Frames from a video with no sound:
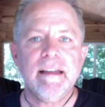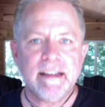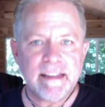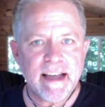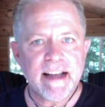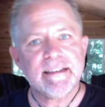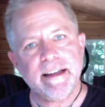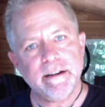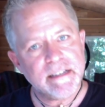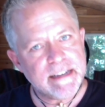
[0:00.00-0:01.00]
Yes,
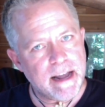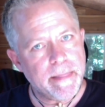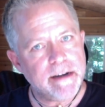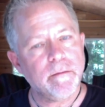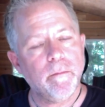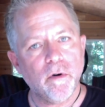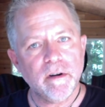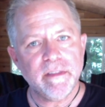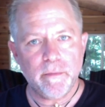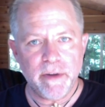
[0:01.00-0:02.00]
I understand that it's
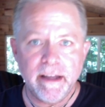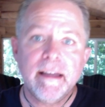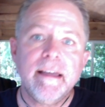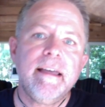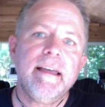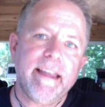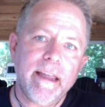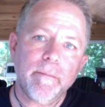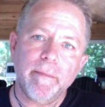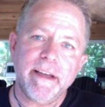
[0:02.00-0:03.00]
important that we
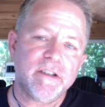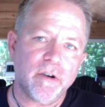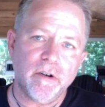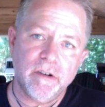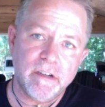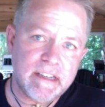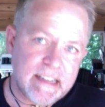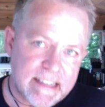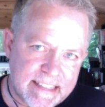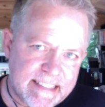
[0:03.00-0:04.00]
implement certain
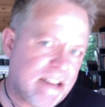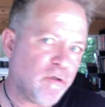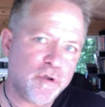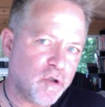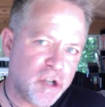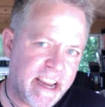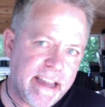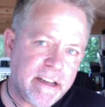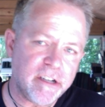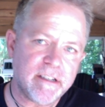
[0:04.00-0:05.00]
social
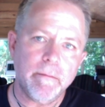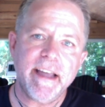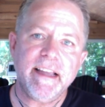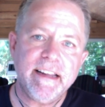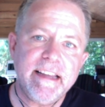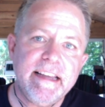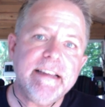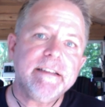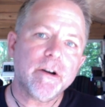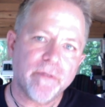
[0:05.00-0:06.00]
changes to make it
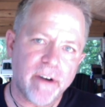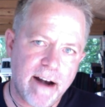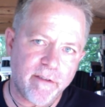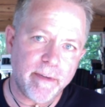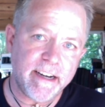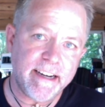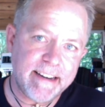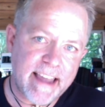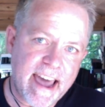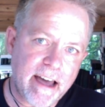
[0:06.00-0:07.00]
easier for everybody
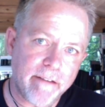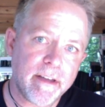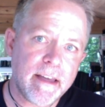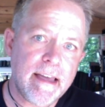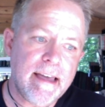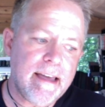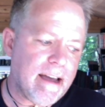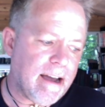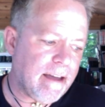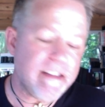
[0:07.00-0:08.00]
to have
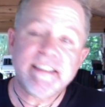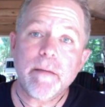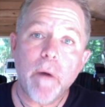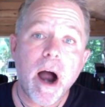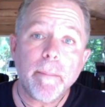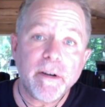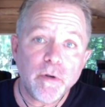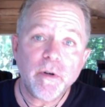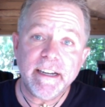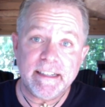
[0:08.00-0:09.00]
the same
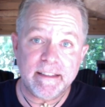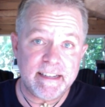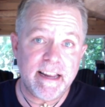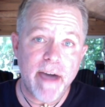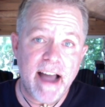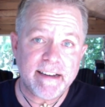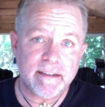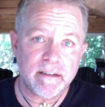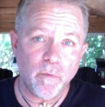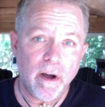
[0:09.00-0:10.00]
opportunities and the same
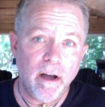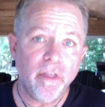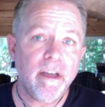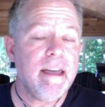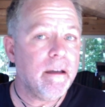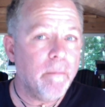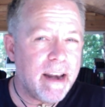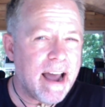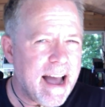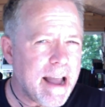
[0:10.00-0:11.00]
access to wealth.
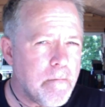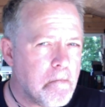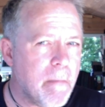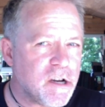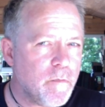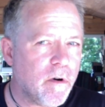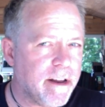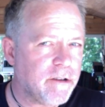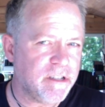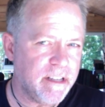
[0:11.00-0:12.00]
But I'm much more
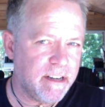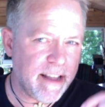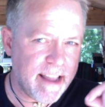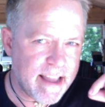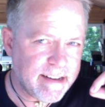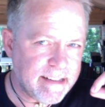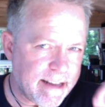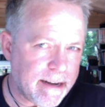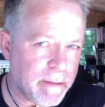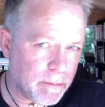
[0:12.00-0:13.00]
interested in
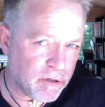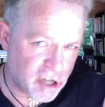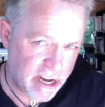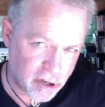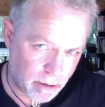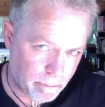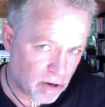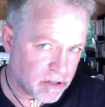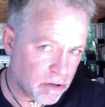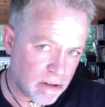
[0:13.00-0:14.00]
getting people to change on a
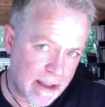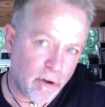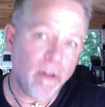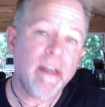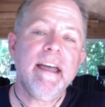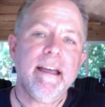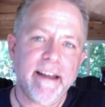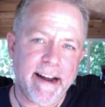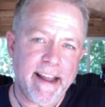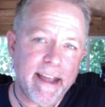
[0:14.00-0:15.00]
personal level
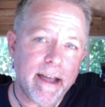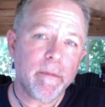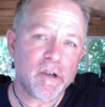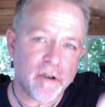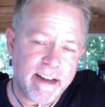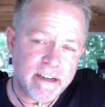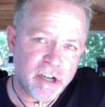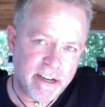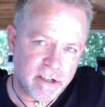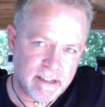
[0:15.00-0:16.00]
than I am trying to
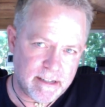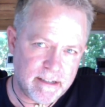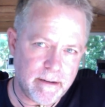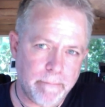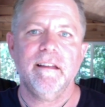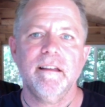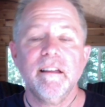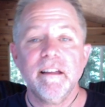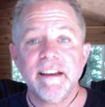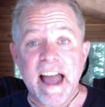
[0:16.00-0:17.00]
change the system.
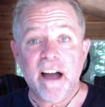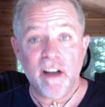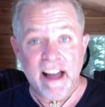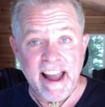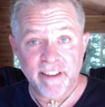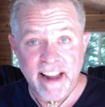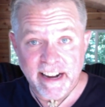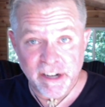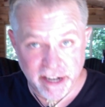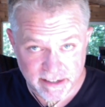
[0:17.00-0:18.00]
Now, I haven't
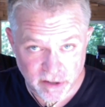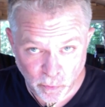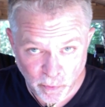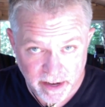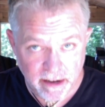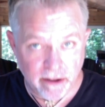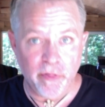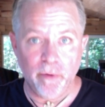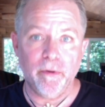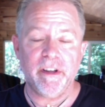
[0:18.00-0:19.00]
had a chance to read
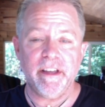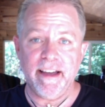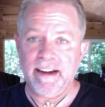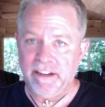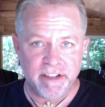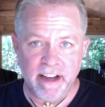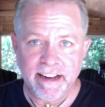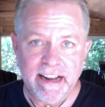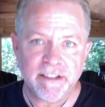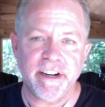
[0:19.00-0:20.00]
the book yet. I just got
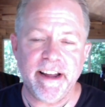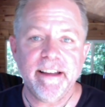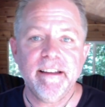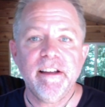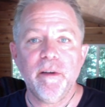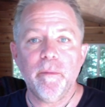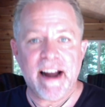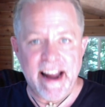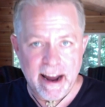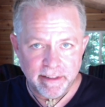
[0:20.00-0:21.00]
it yesterday. But
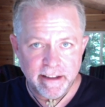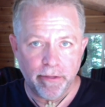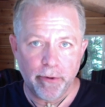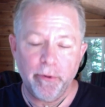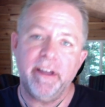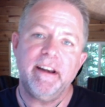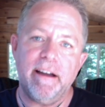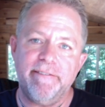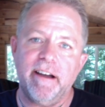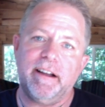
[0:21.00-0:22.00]
I have leafed through it,
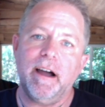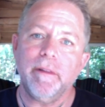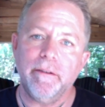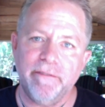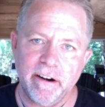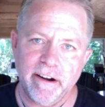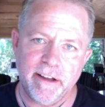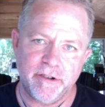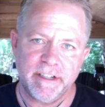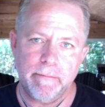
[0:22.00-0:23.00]
and I found a couple of very
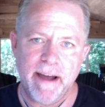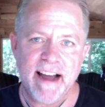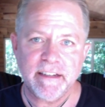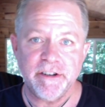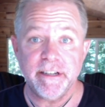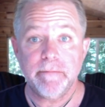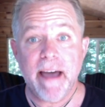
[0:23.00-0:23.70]
interesting passages